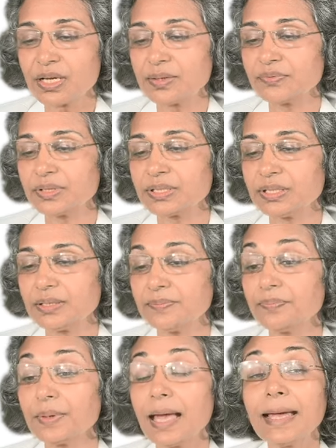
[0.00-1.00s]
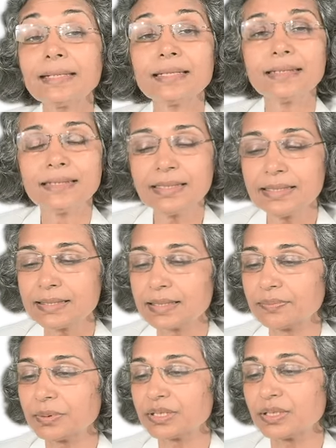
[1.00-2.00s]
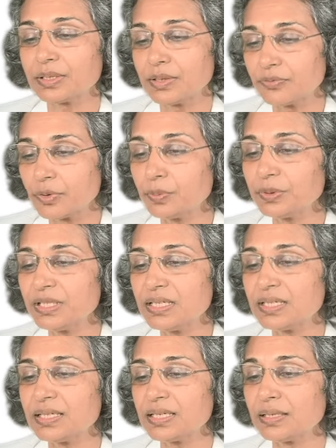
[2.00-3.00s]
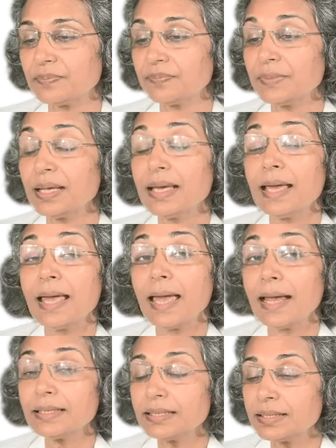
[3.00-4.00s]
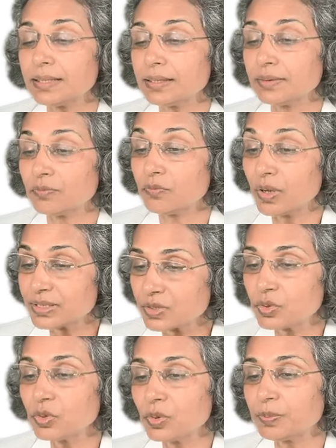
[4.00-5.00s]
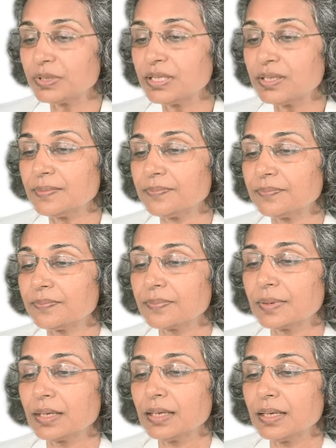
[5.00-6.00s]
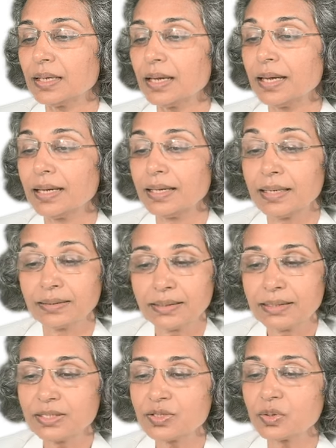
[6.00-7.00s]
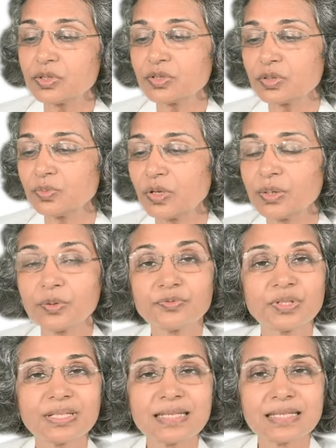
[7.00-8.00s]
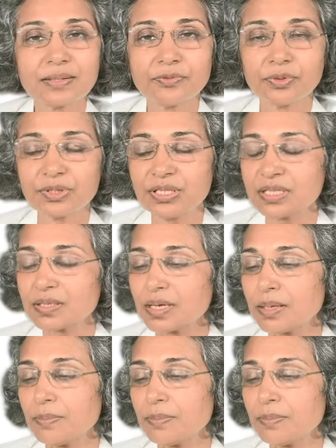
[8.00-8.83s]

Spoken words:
are affected and kidney is affected, nephropathy is there, and the vasculopathy. That is also one of the reasons for this